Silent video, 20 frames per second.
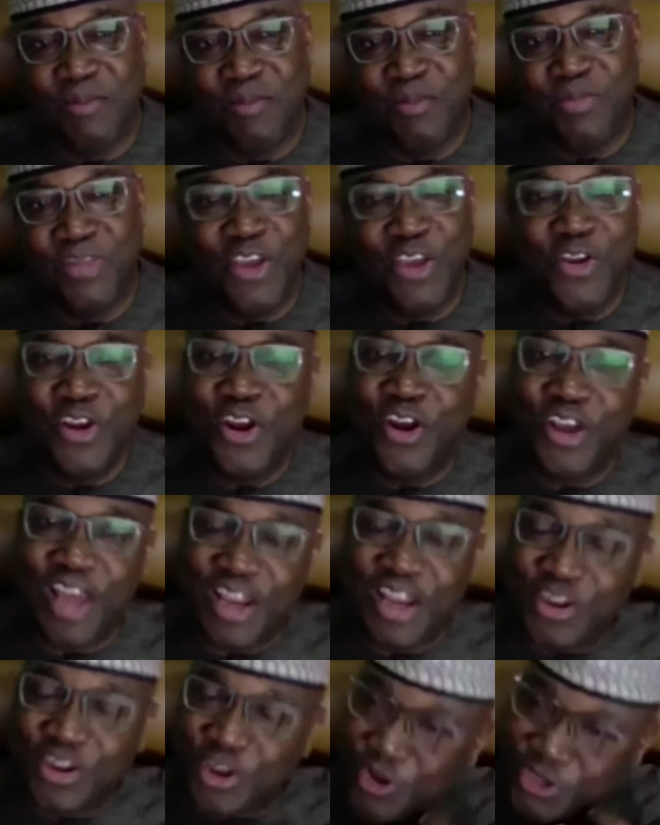then
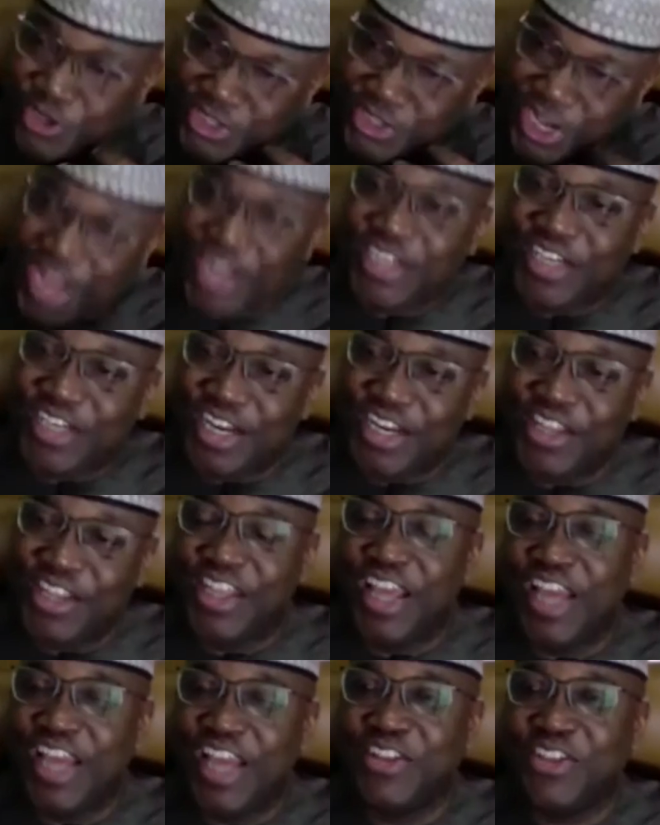you're not changing
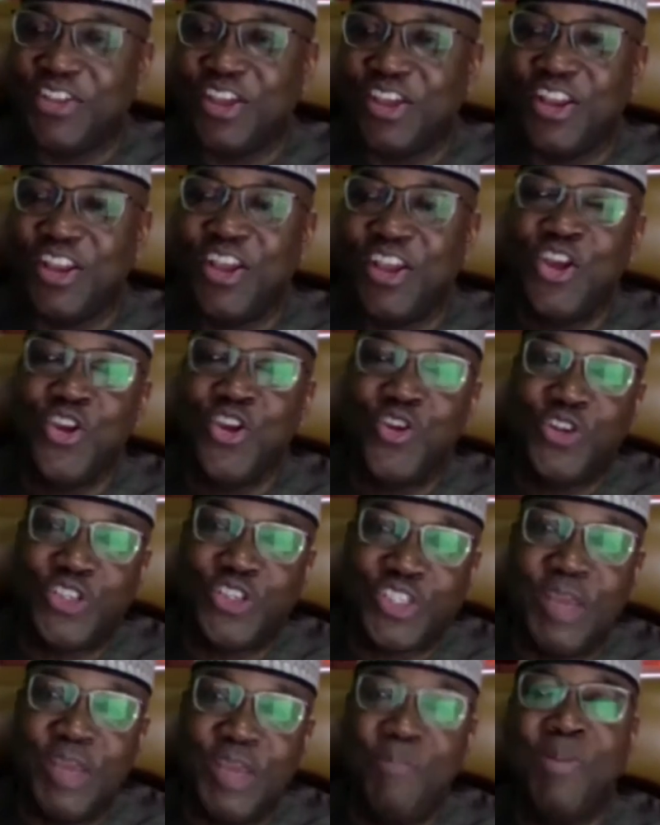anything, you're
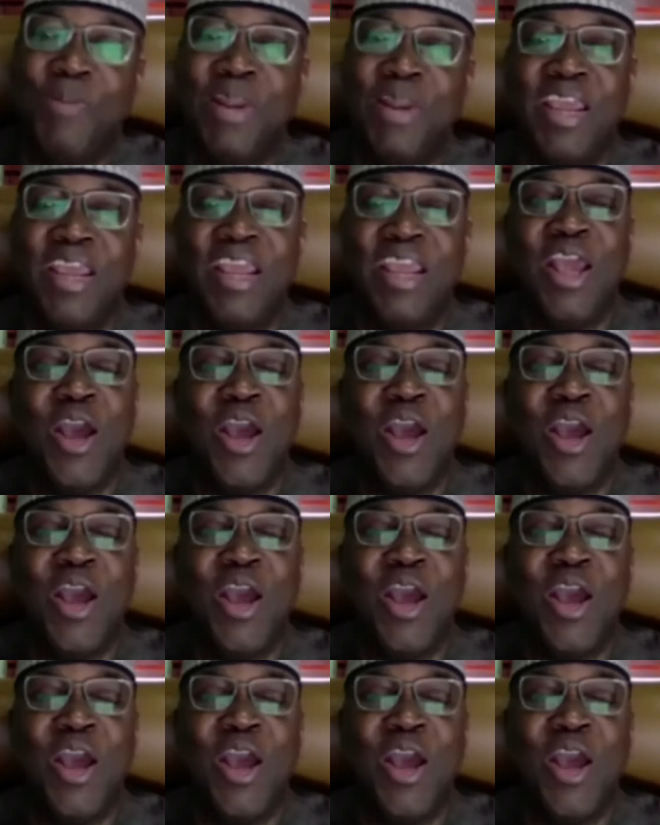simply